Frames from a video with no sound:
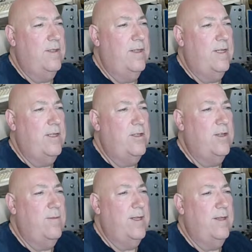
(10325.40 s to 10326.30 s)
Engine
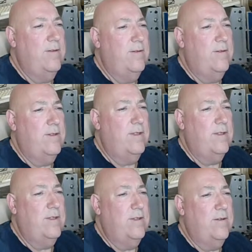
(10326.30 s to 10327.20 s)
about, so
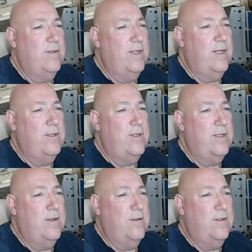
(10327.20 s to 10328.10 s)
it's using engine
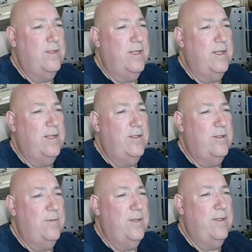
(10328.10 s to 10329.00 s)
content
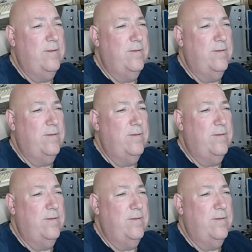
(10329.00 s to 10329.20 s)
HTML.